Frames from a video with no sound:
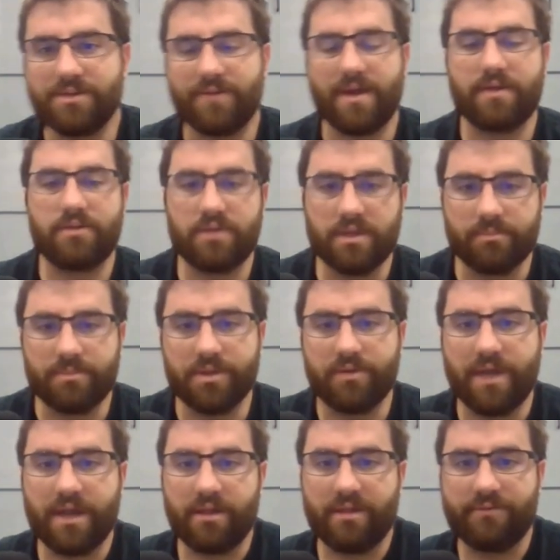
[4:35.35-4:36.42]
So now you can
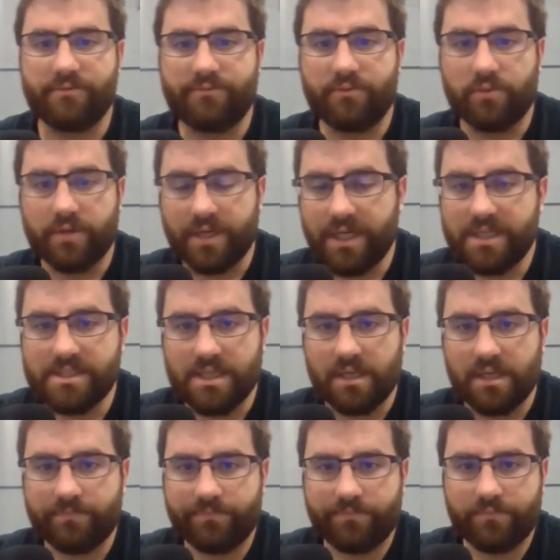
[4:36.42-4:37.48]
build out a level 4
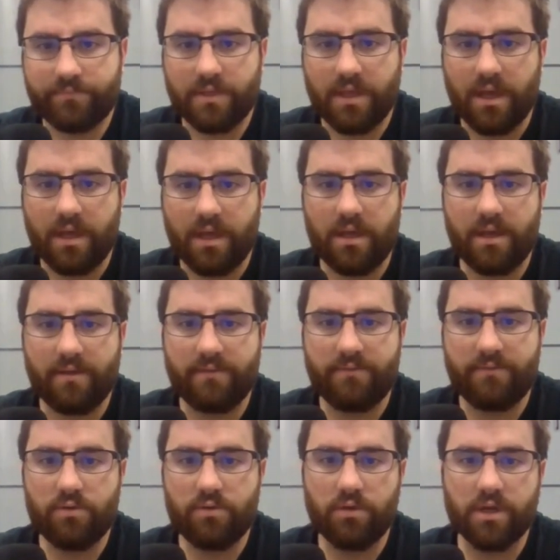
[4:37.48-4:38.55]
easy. Okay,
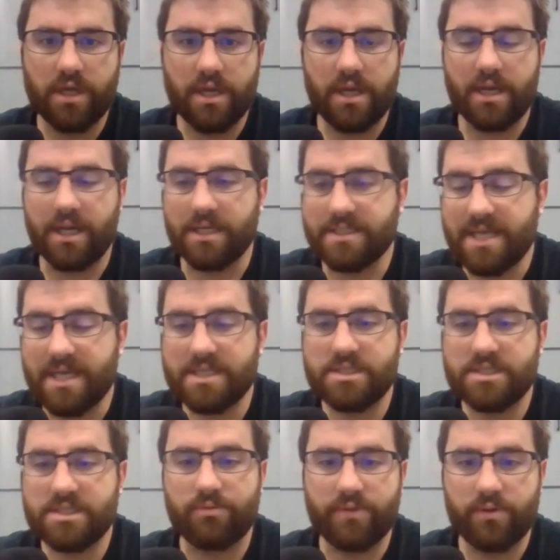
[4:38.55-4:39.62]
if you look at any
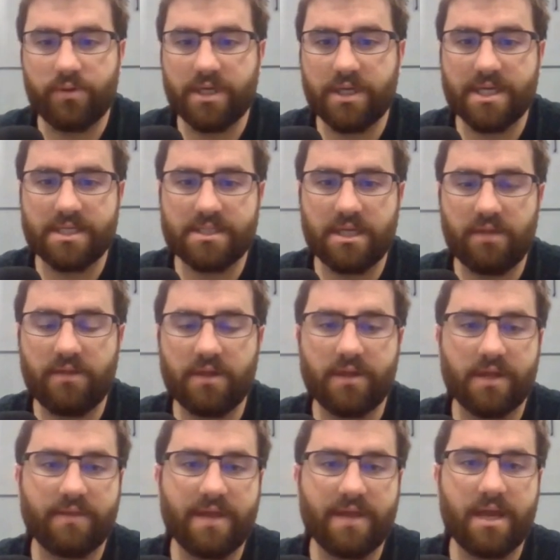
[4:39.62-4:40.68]
tests, you review any tests, anything
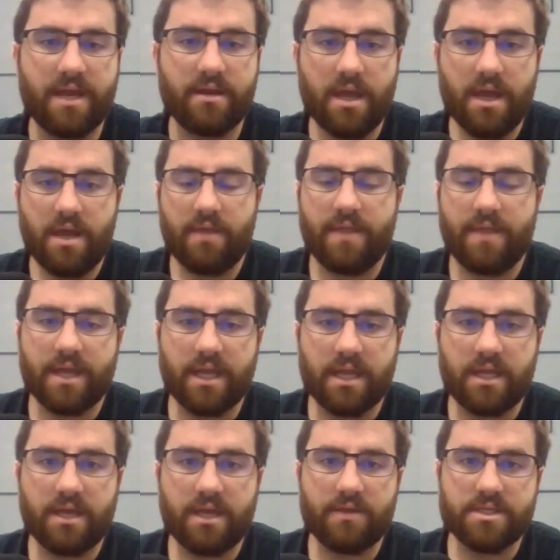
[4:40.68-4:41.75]
like that, that
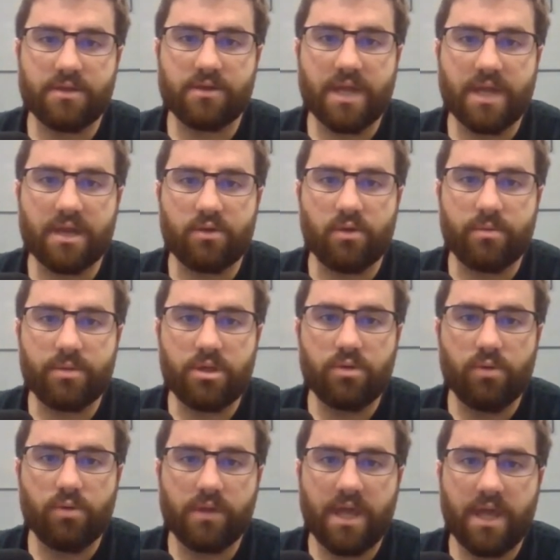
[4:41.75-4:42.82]
can get this other category, but
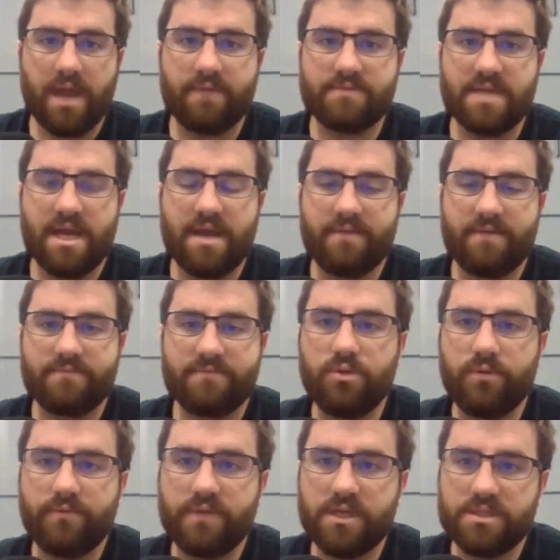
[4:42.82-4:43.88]
you only have to have
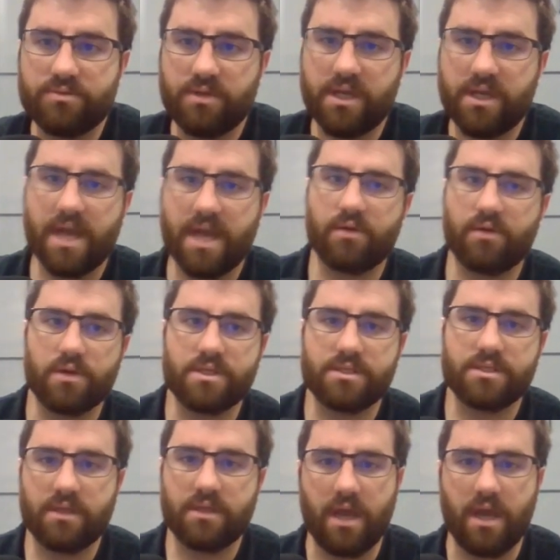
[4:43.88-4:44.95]
2 of these 3
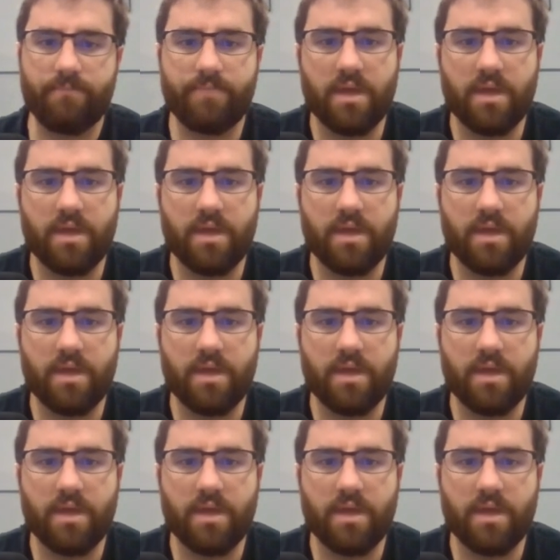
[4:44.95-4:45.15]
categories, okay?